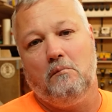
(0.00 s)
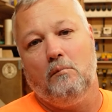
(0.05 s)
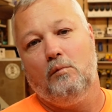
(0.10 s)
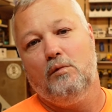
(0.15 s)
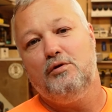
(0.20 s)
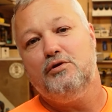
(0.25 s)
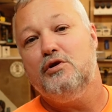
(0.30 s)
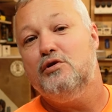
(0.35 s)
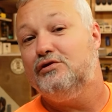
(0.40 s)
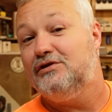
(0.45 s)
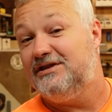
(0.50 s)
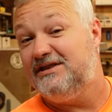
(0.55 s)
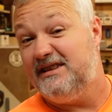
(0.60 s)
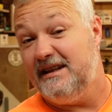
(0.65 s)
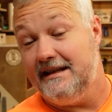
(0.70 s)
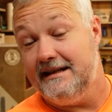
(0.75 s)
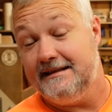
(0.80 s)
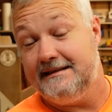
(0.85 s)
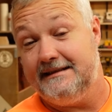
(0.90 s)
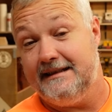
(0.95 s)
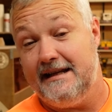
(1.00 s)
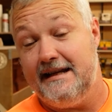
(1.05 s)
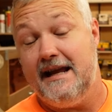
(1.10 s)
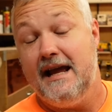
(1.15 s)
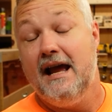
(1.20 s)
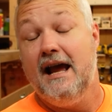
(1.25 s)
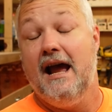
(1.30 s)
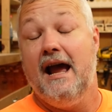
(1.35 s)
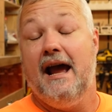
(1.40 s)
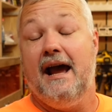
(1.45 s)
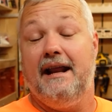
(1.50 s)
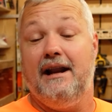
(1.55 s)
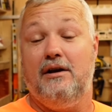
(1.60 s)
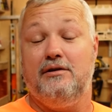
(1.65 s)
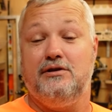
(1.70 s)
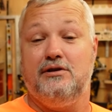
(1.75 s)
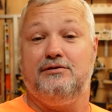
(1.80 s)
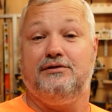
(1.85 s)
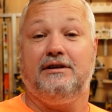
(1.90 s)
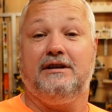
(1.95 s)
we'll use a CNC and I'll
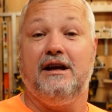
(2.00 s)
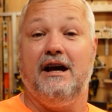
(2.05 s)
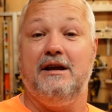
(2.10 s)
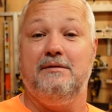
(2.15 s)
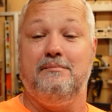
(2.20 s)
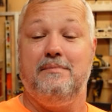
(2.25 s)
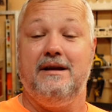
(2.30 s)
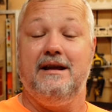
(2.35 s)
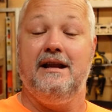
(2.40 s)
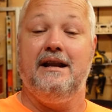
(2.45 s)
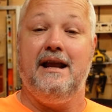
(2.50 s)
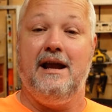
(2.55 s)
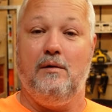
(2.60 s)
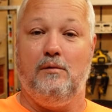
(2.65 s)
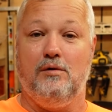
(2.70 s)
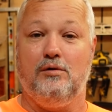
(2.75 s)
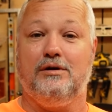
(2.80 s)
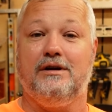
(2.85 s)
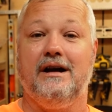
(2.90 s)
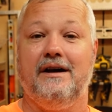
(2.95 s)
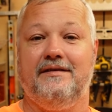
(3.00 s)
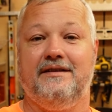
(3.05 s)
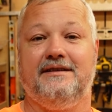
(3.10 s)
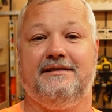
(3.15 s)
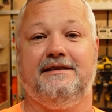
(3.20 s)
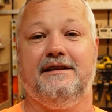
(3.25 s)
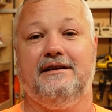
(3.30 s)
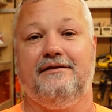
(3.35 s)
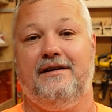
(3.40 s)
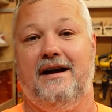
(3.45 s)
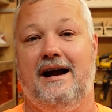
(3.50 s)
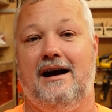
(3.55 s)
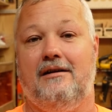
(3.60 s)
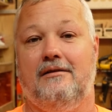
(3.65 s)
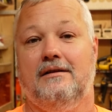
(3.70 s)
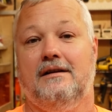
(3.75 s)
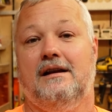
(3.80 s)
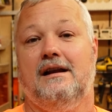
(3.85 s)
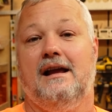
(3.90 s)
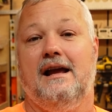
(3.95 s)
use a cutting bit and we'll cut this stuff out